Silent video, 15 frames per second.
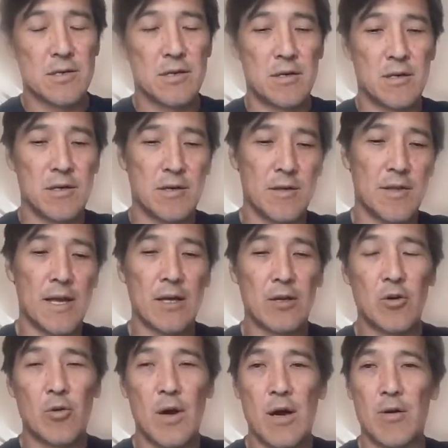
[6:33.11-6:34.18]
that
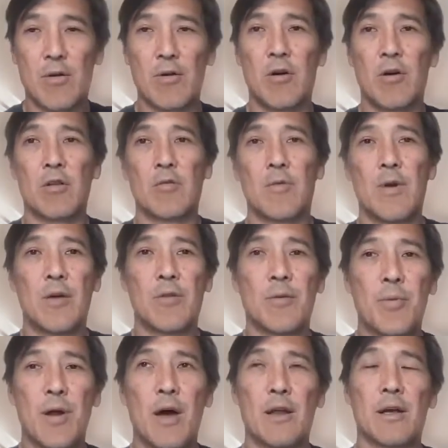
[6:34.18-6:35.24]
go out all around the
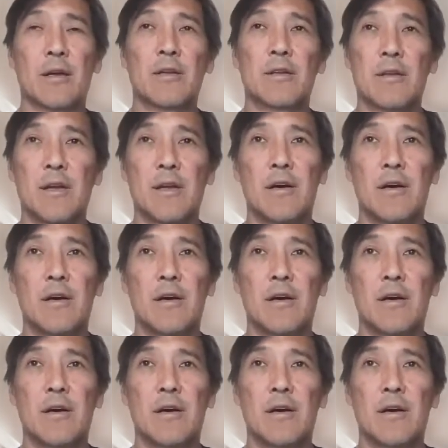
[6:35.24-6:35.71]
product,